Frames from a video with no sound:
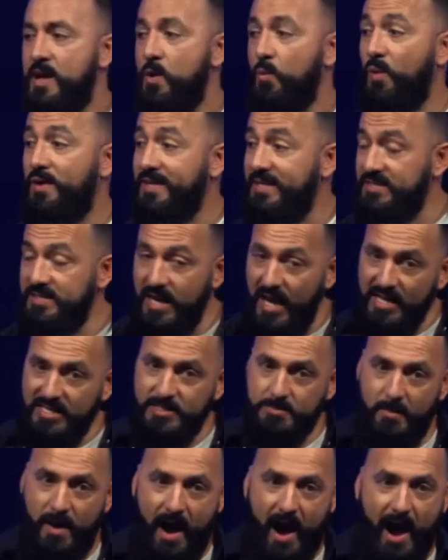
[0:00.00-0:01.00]
What He
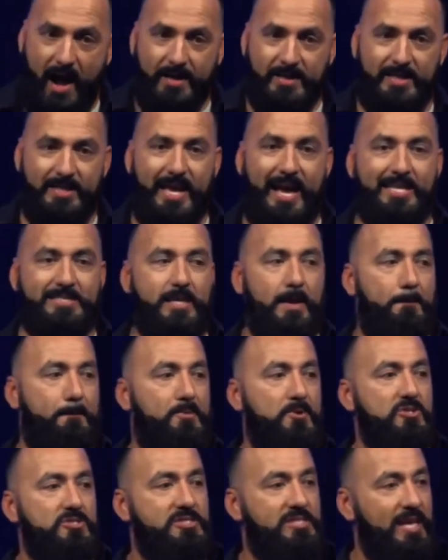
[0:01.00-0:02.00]
does mind, and He has a
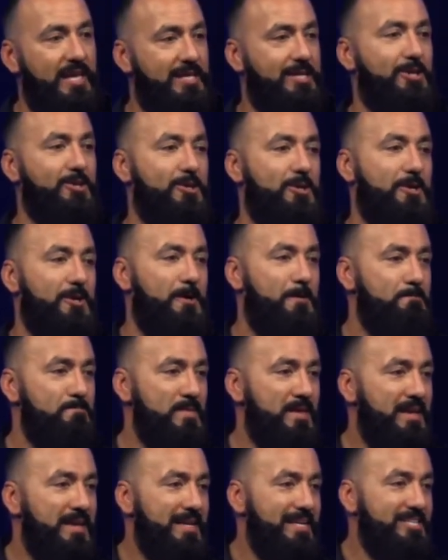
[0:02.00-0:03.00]
particular
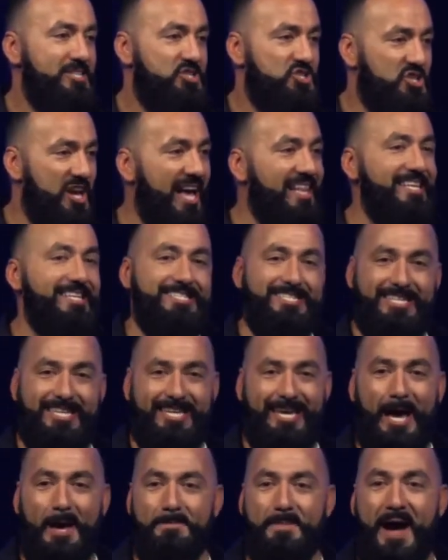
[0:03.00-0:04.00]

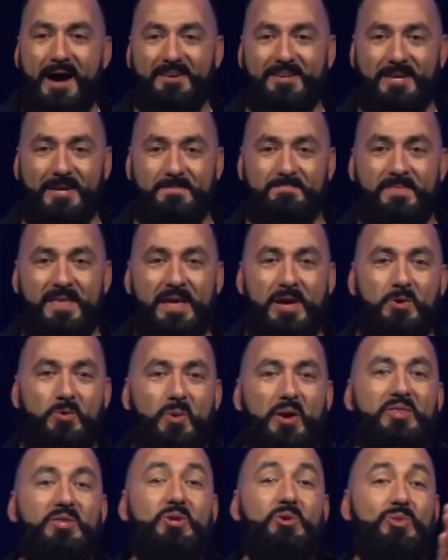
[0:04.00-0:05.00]
jealousy about Him,
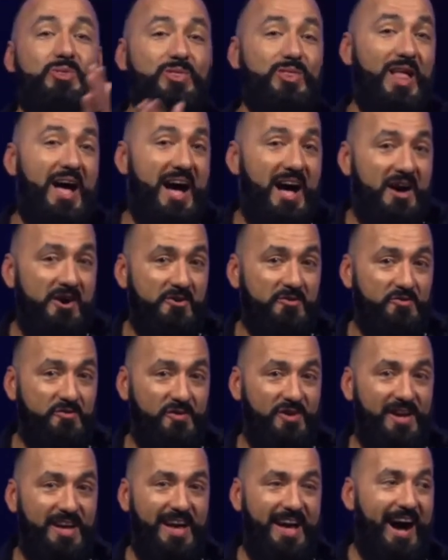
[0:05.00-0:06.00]
when you love
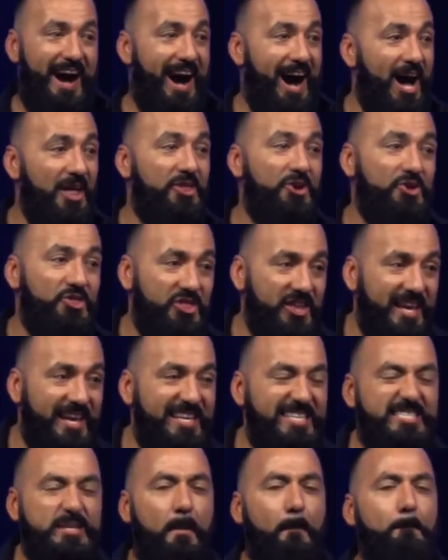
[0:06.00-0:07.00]
other
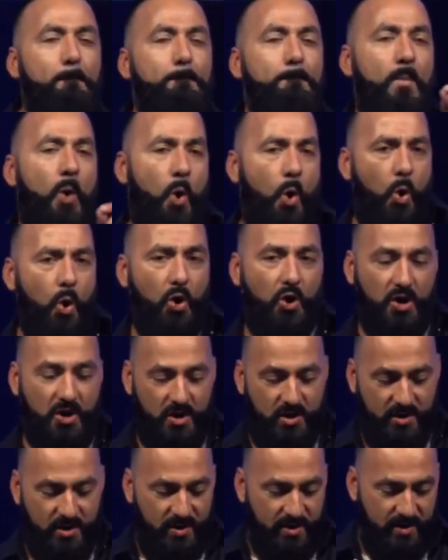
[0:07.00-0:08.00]
things
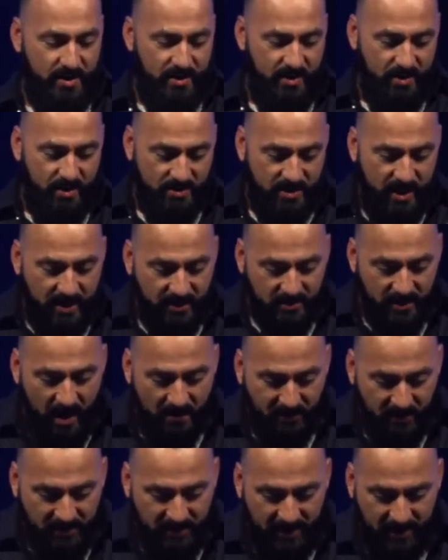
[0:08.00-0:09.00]
more than
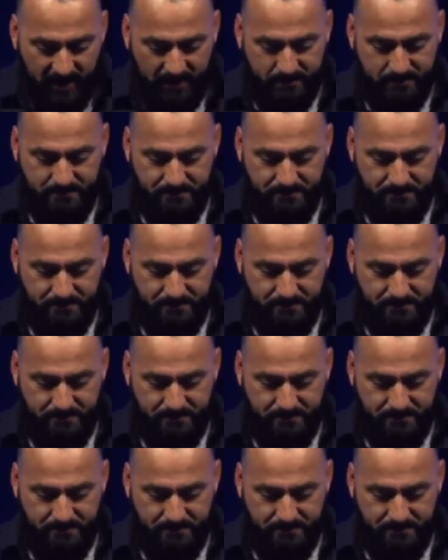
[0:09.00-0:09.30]
loving Him.